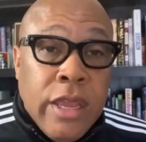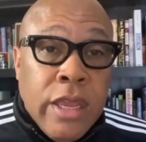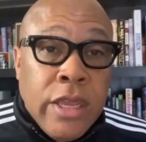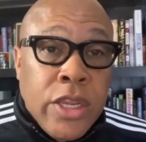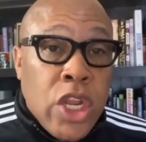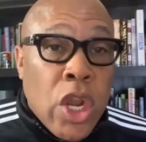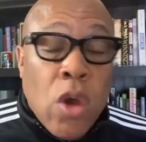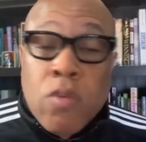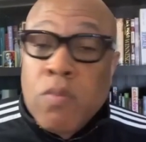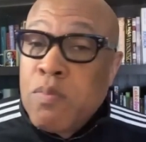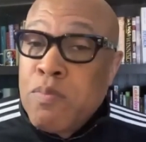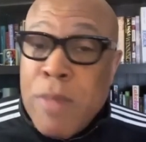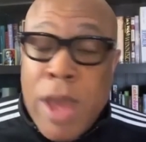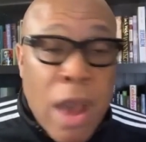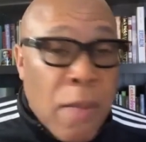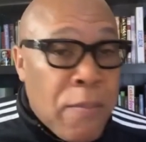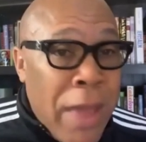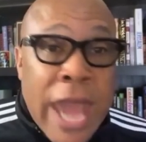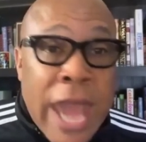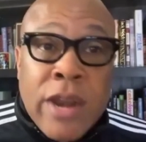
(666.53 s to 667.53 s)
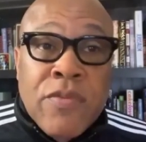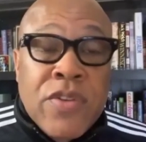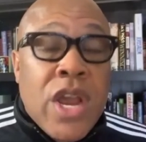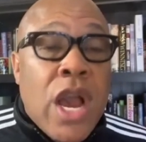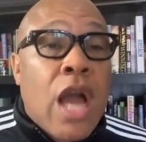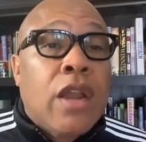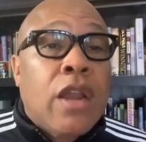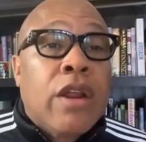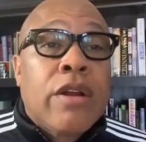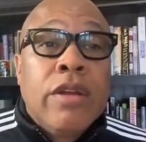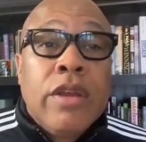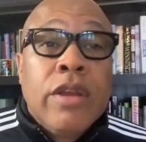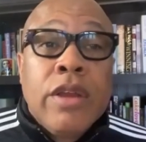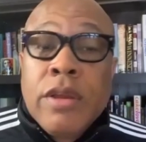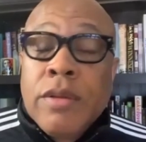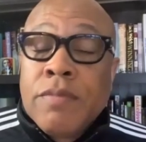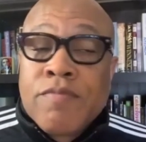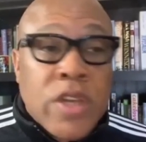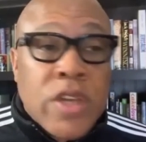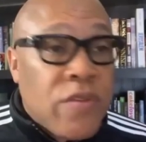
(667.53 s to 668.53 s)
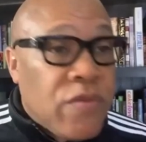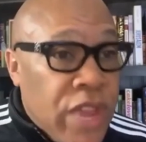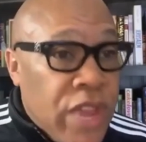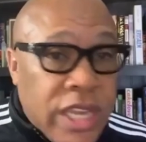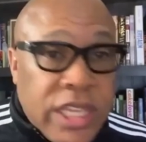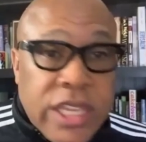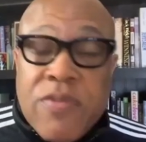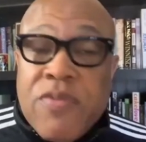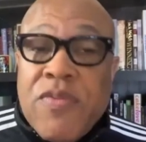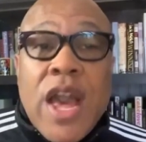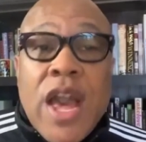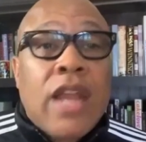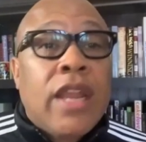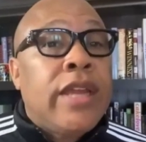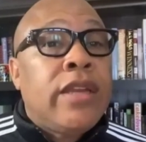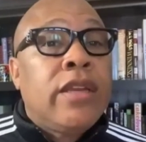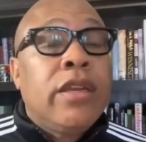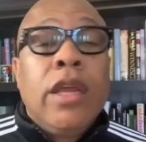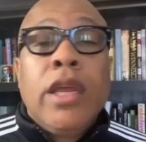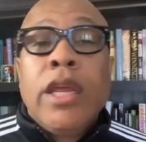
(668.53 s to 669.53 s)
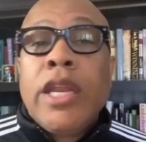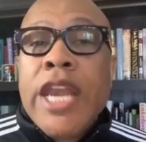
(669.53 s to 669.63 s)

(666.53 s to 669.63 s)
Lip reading: You know, a man of color, convicted felon,